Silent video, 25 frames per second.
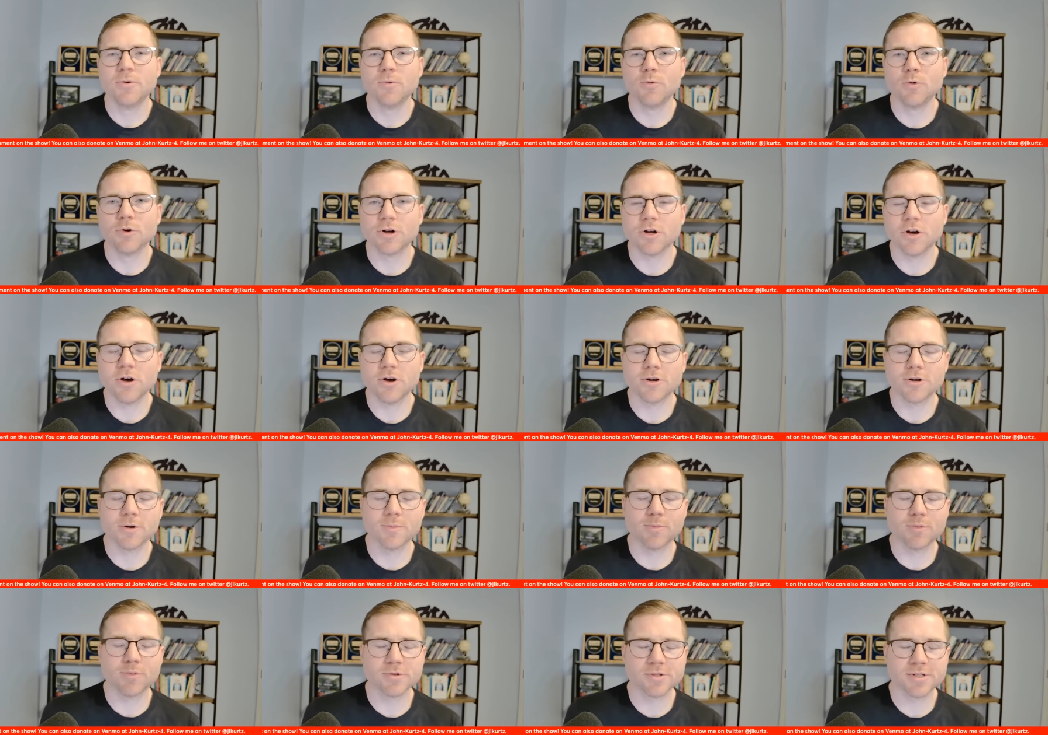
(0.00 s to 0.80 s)

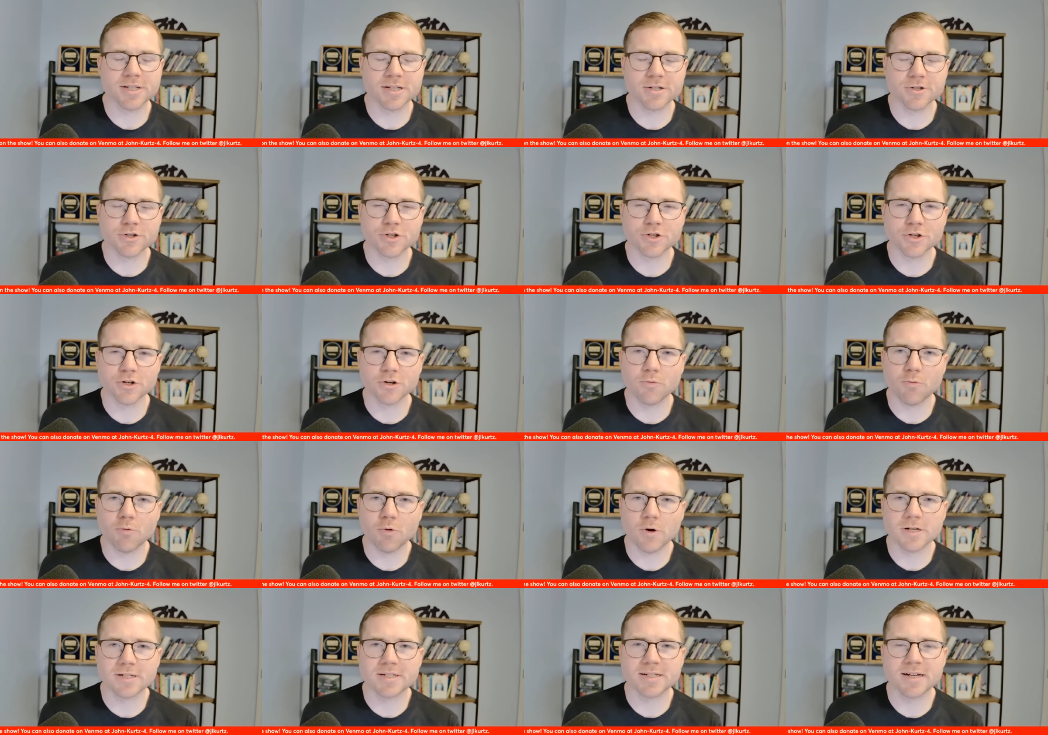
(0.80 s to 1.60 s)
100% sure
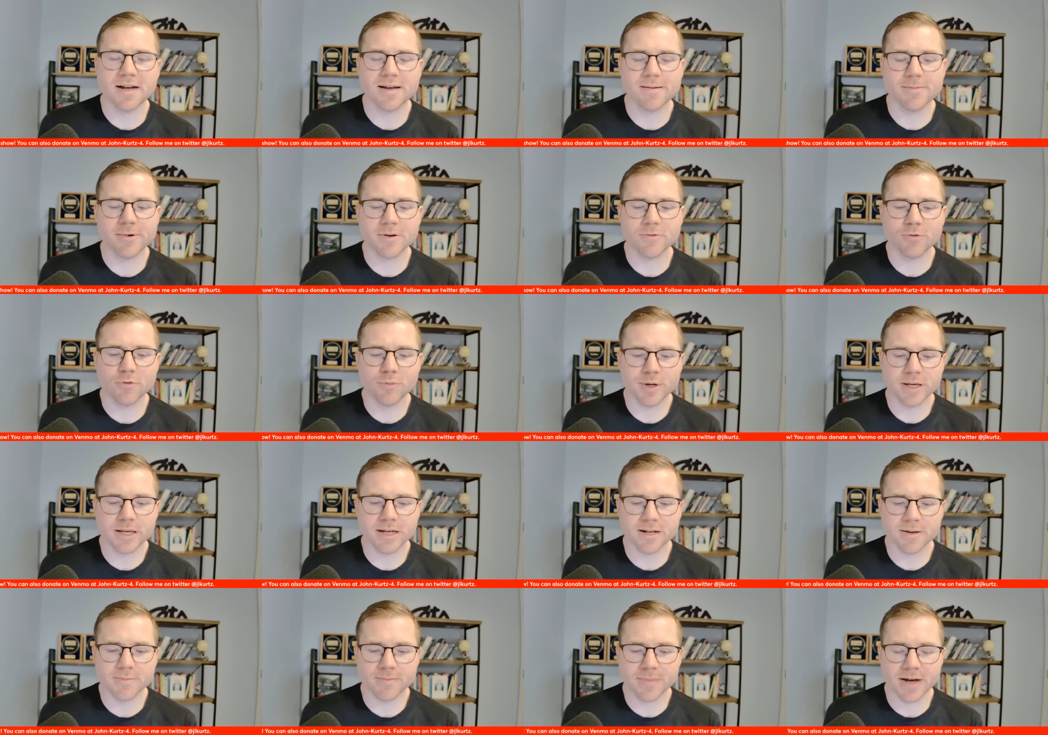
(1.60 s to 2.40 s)
what time I will be
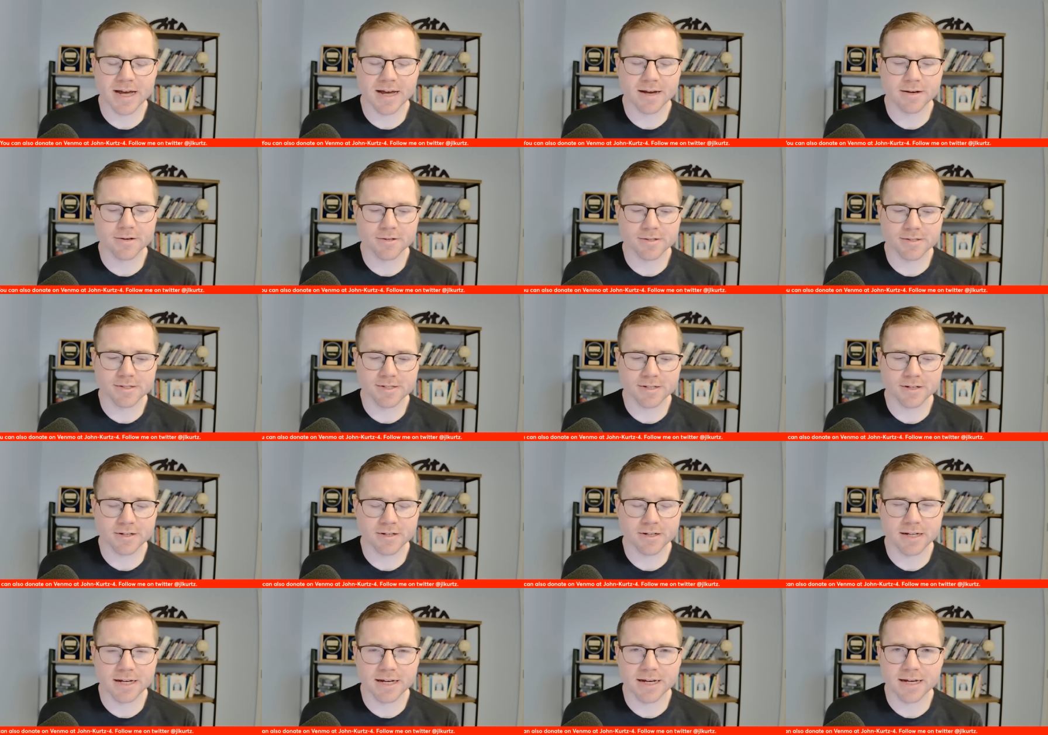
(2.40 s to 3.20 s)
getting back on
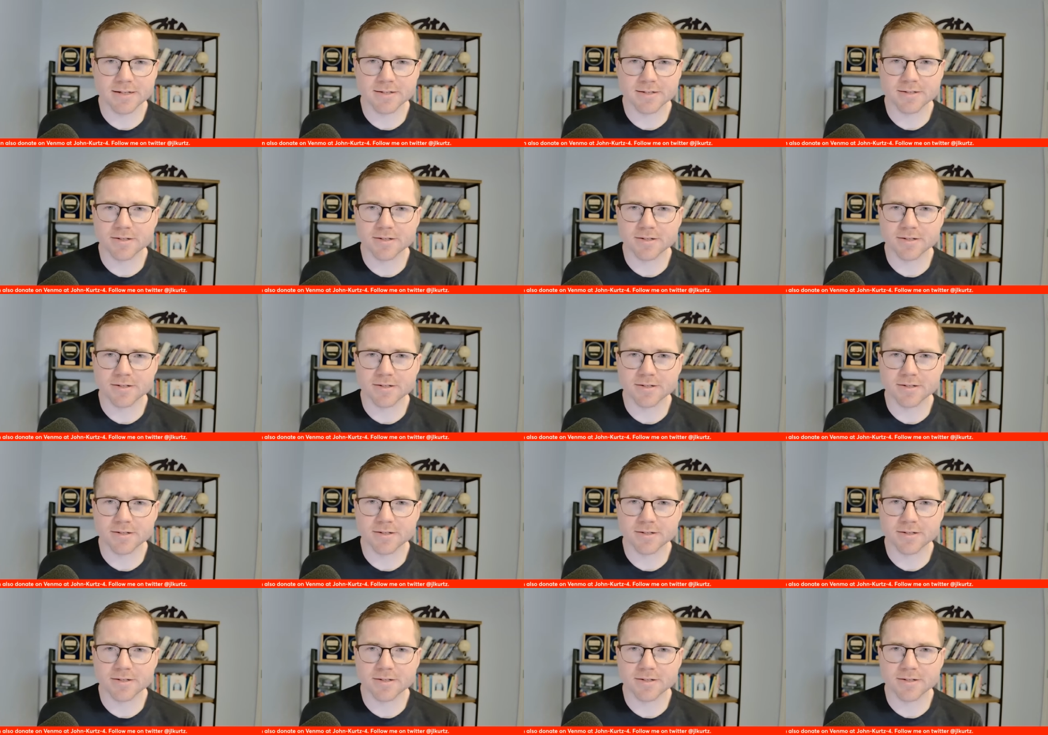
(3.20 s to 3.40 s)
Sunday.